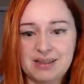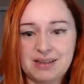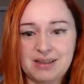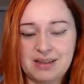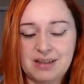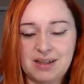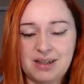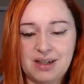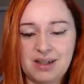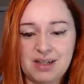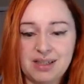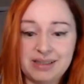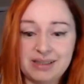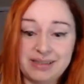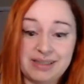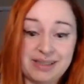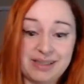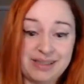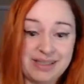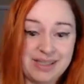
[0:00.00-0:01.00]
Oh,
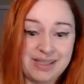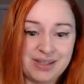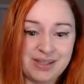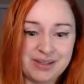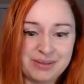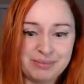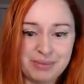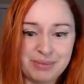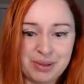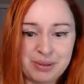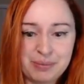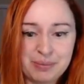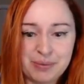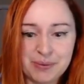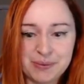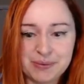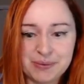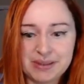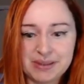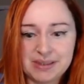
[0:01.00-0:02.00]
there you go, Mug
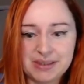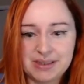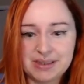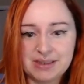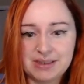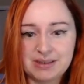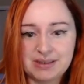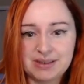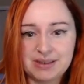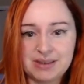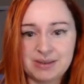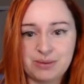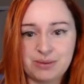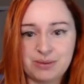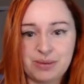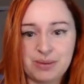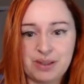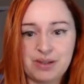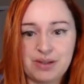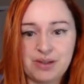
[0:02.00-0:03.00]
Pulse. So
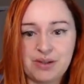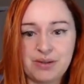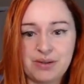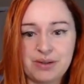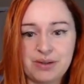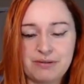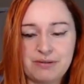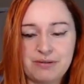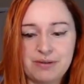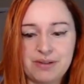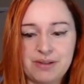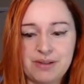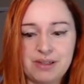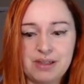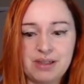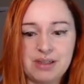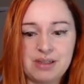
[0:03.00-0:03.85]
we are going for it.